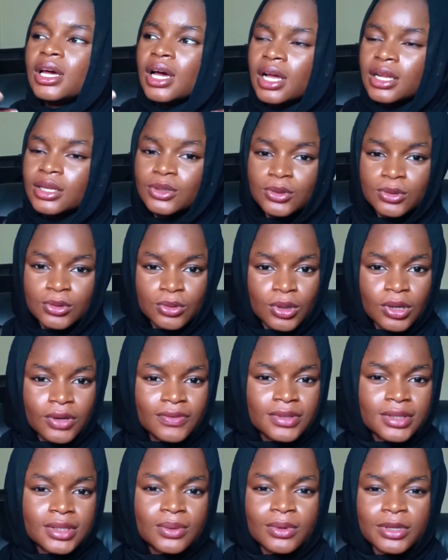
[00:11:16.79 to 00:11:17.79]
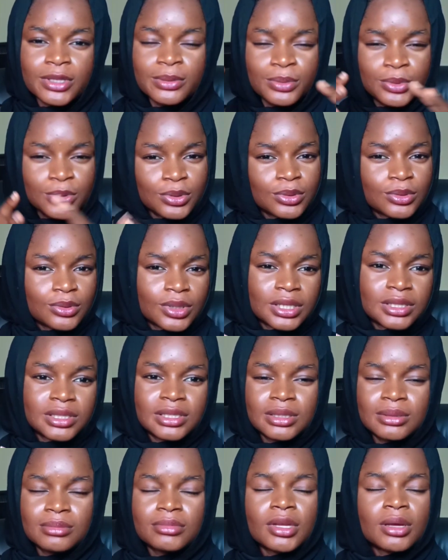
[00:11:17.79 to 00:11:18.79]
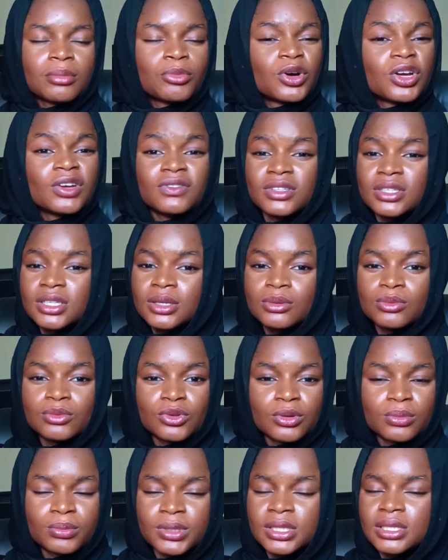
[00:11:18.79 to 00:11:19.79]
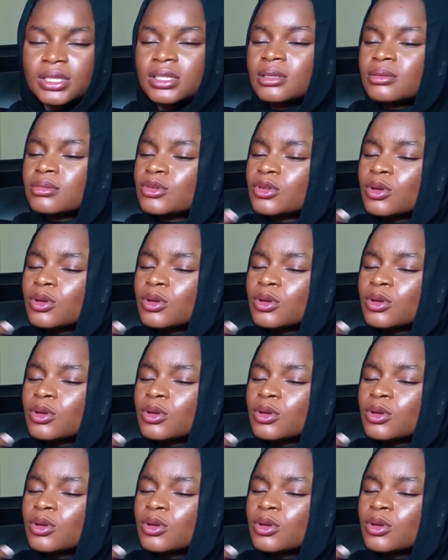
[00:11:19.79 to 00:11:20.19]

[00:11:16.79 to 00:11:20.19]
and do everything we're supposed to do at the same time, but every day will not be the same.